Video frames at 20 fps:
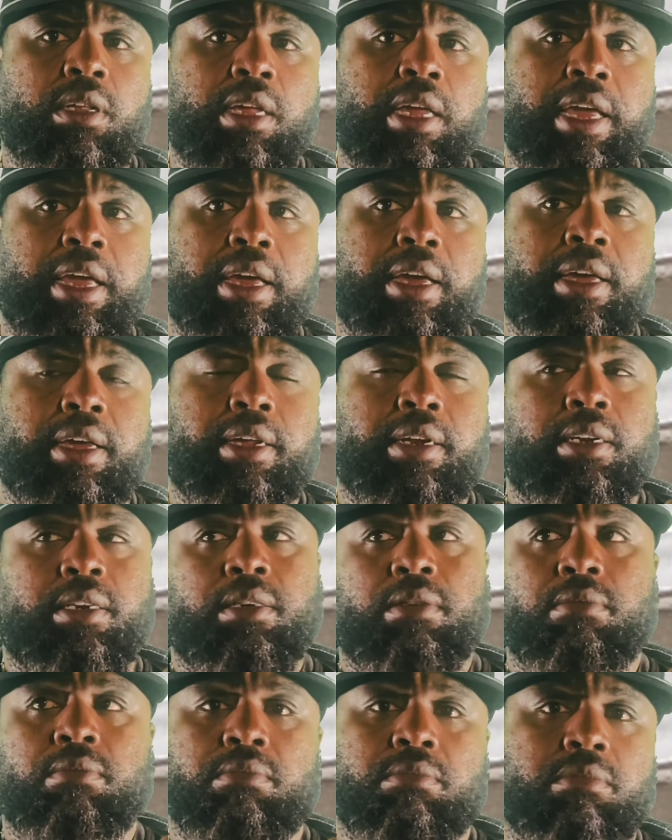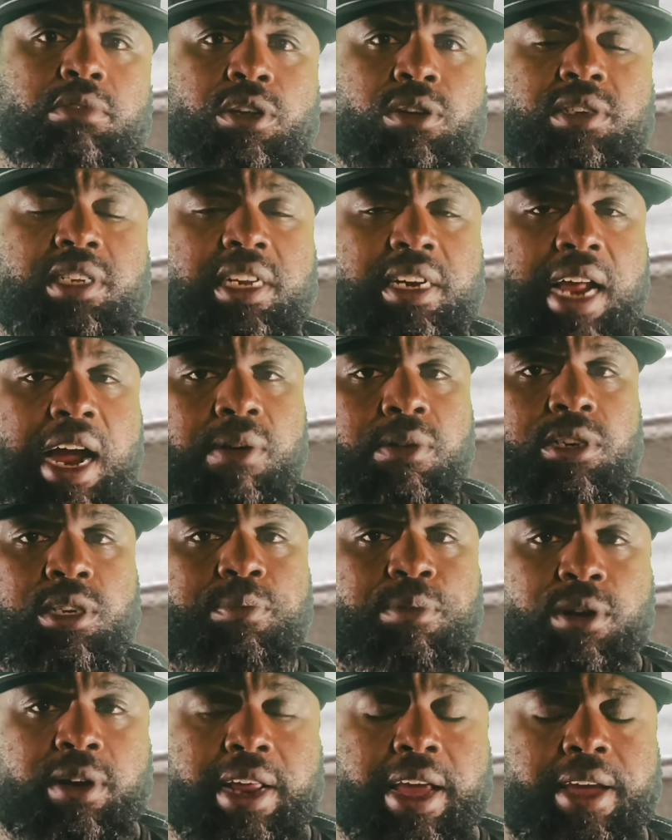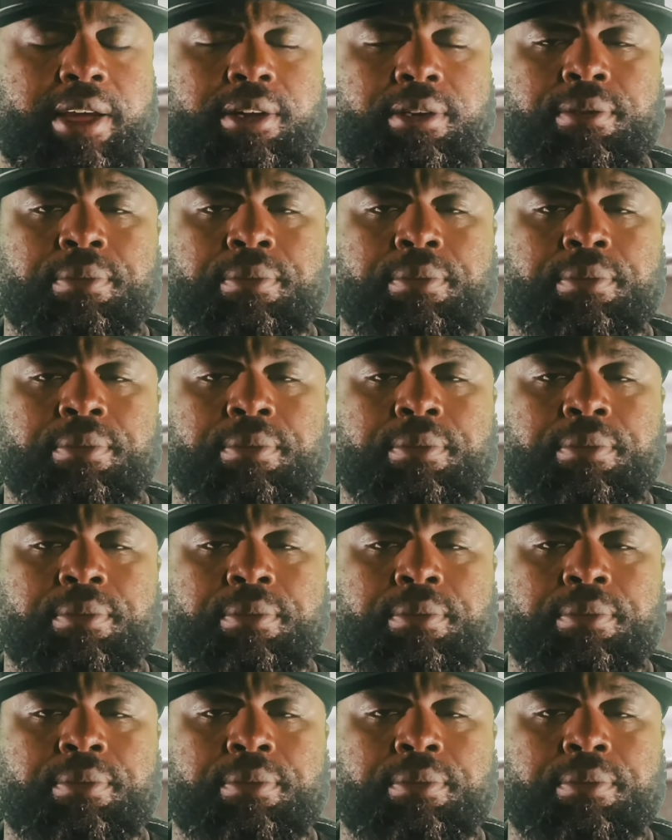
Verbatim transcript: and 13 hours per day